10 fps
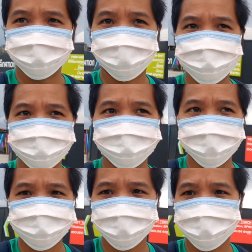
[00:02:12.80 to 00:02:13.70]
when you come into
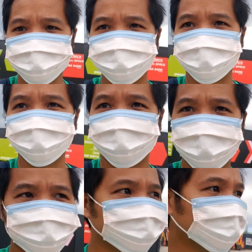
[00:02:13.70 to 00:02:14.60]
the Epcot, but
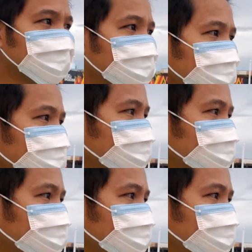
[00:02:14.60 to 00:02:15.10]
once you get